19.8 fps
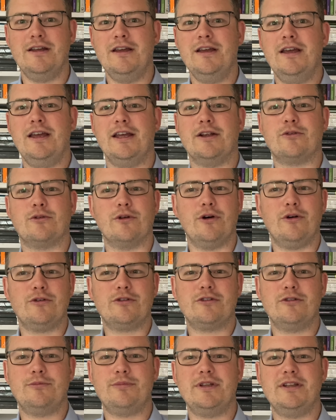It could
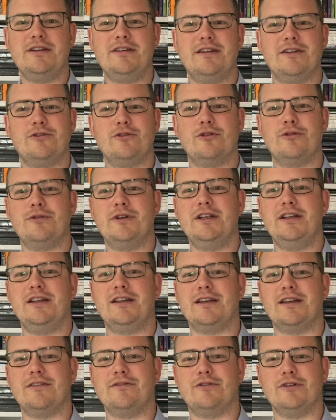also be that you're
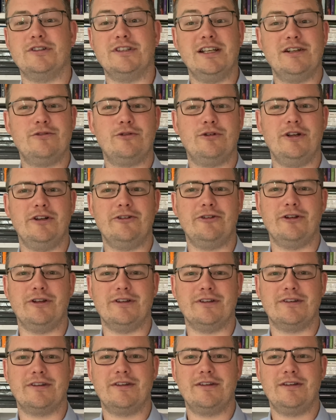reading it for general
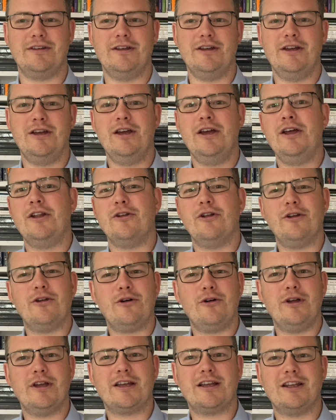interest. Not
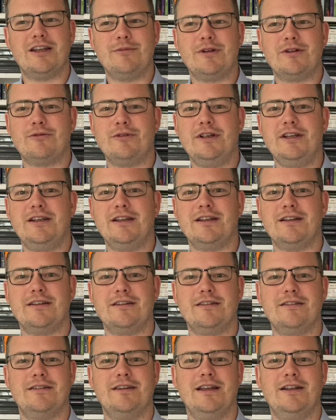all academic
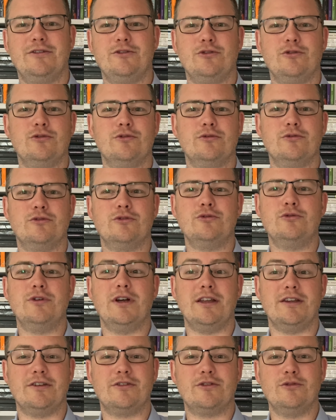reading that you do
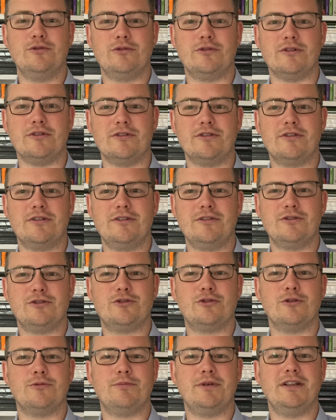as students
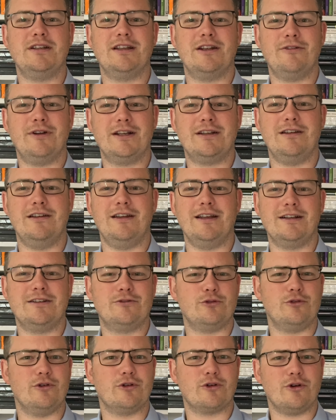should be directly linked
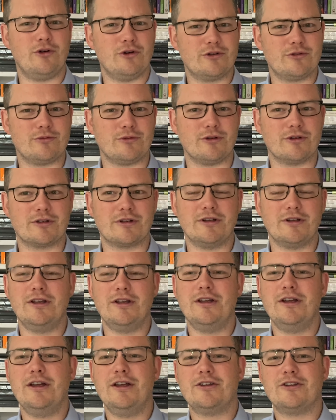to your coursework.
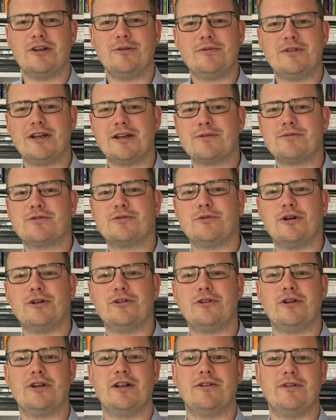Sometimes
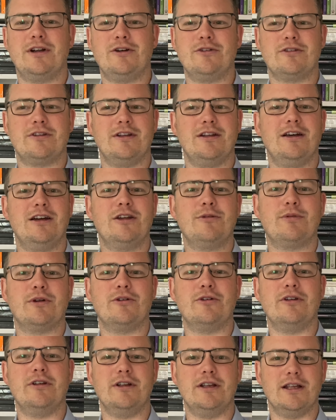wandering around the
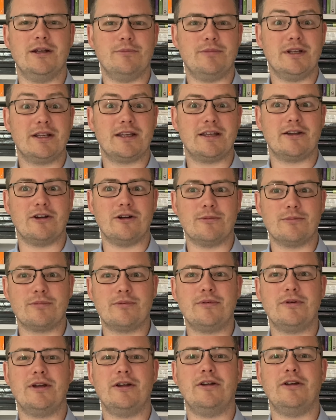library and picking up
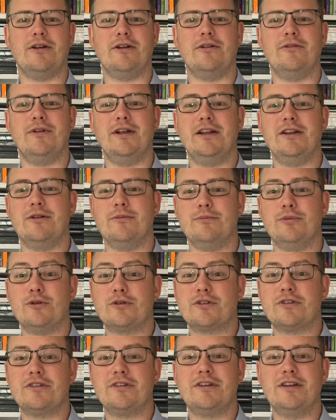random
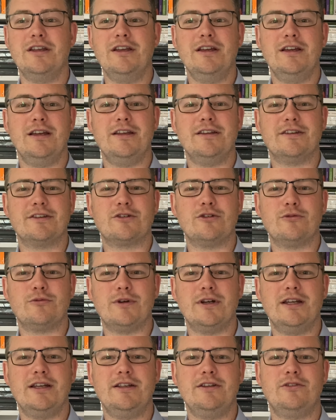books is a good
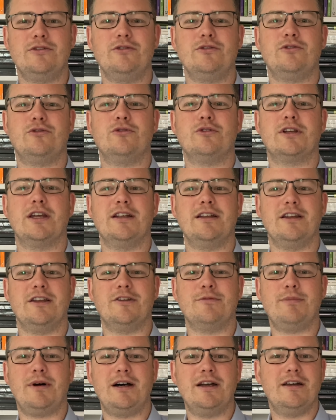way to get
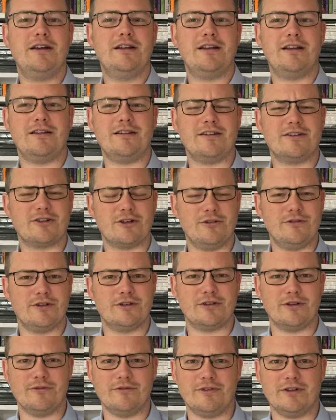inspired and discover
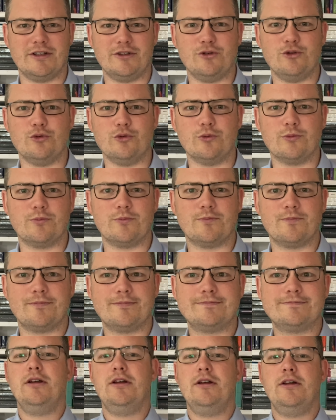something new.
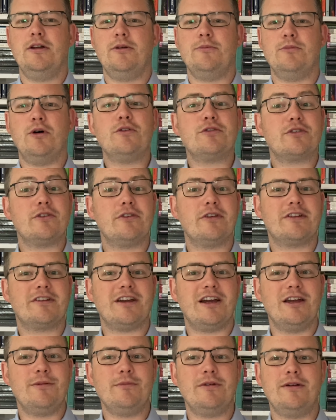Most of the
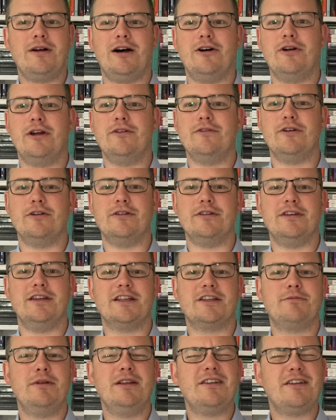time, however, the
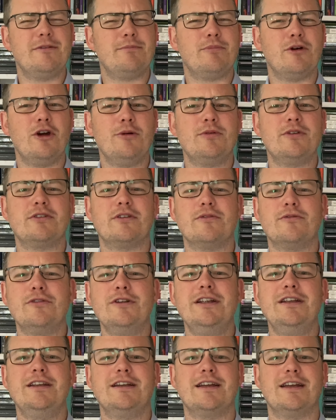explicit purpose of
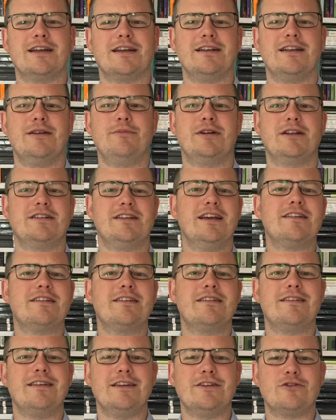reading academic
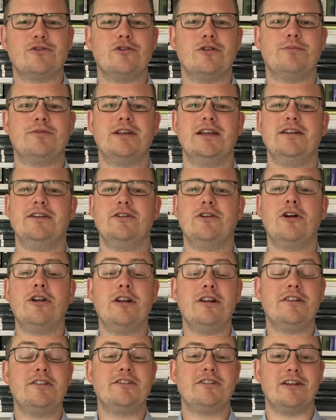texts is to obtain
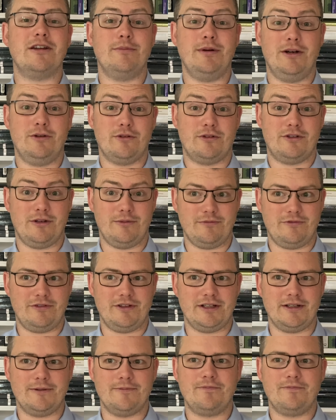knowledge about something.